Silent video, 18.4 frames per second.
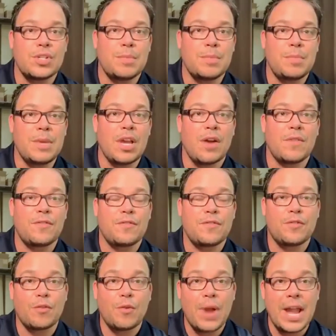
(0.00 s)
to be
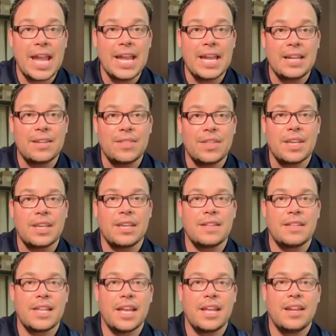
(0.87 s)
afraid,
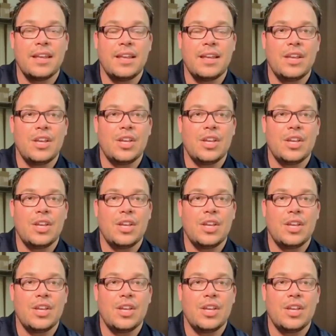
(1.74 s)
thinking that,